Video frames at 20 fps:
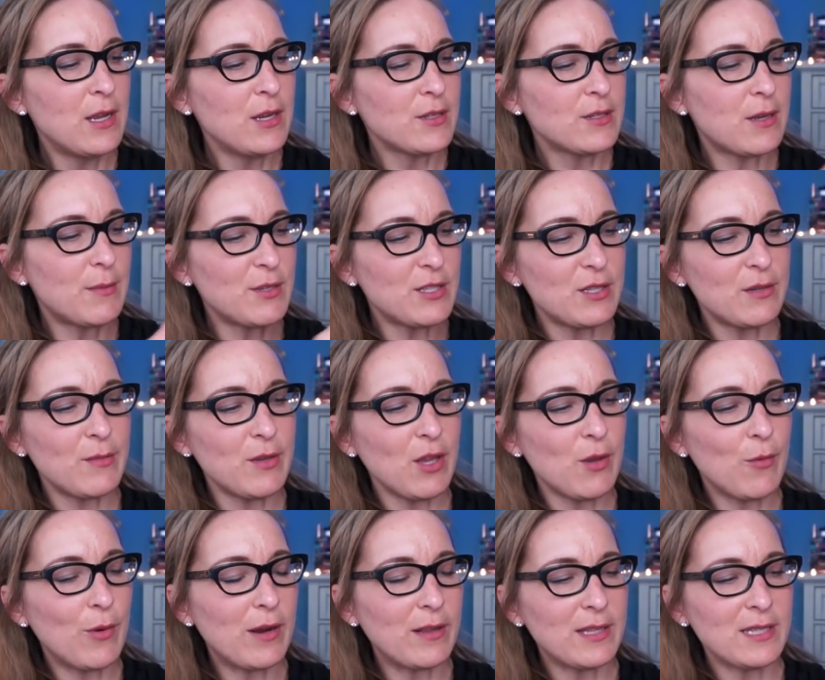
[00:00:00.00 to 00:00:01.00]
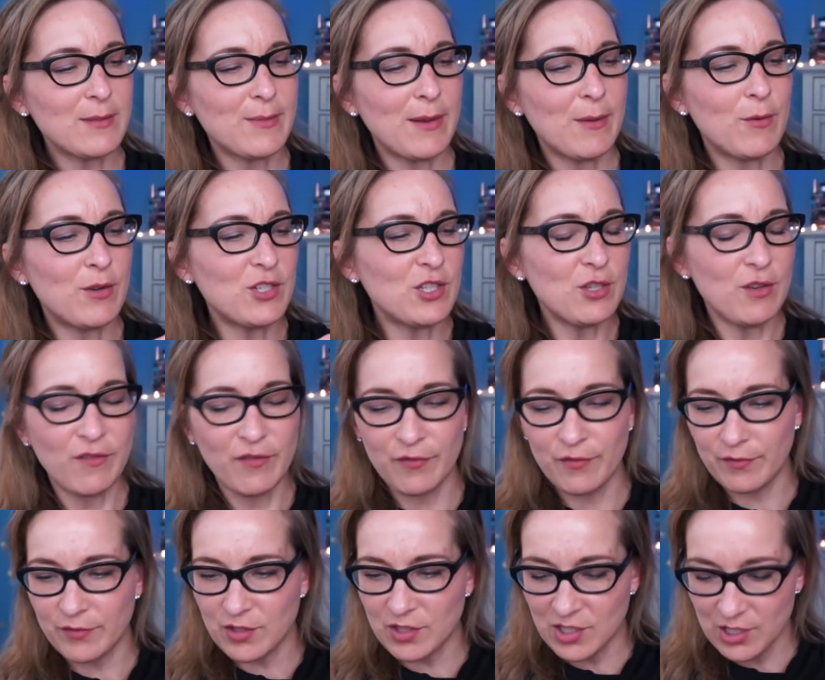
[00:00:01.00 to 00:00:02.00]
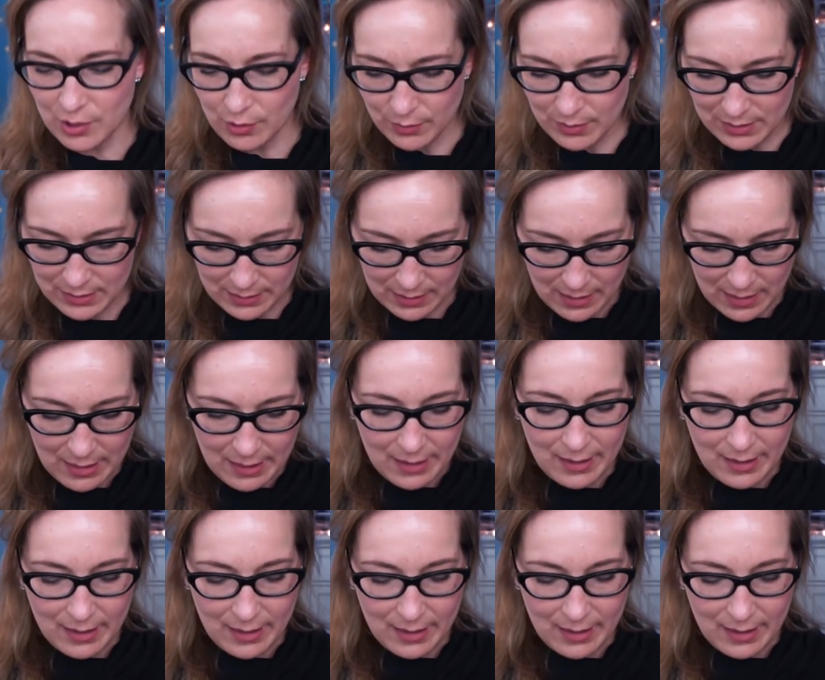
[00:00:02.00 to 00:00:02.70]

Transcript: so I'm assuming you wear it this way once you've chilled it.